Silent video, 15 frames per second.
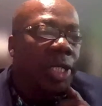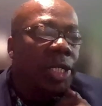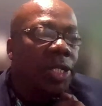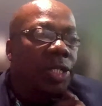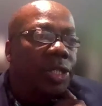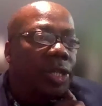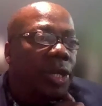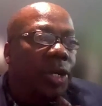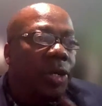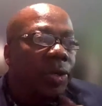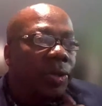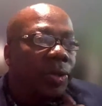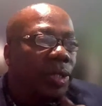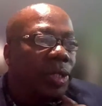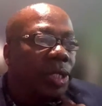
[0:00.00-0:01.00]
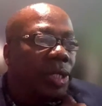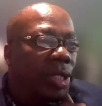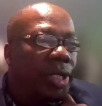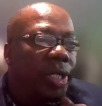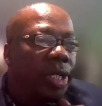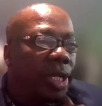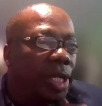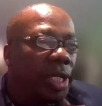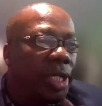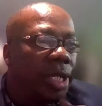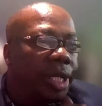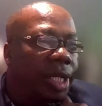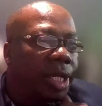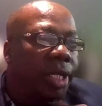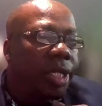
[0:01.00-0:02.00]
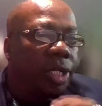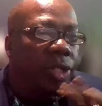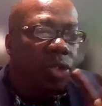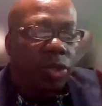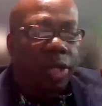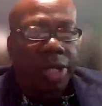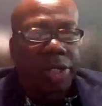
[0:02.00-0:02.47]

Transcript: So he took a